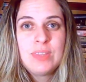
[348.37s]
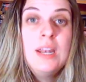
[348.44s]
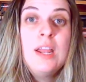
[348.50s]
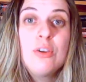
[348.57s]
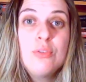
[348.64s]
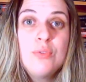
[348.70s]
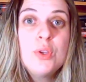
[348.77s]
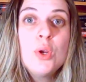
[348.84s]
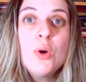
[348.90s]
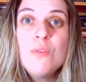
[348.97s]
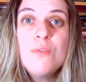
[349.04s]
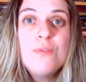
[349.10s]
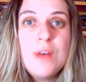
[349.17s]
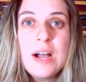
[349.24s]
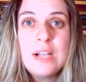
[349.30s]
Now, if you don't
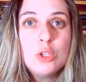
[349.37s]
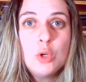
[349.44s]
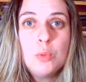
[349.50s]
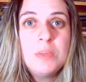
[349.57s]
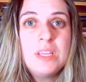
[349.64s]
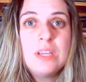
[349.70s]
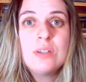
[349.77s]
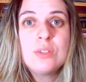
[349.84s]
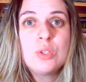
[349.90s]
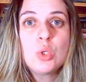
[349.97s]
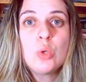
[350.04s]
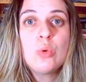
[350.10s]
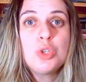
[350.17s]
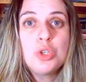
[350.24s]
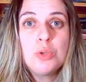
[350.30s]
follow me on
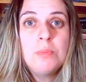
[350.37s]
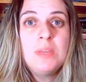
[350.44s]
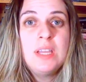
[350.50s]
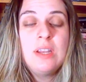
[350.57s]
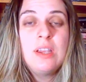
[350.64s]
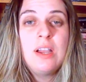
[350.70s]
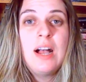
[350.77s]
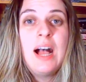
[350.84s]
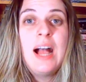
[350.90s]
social media,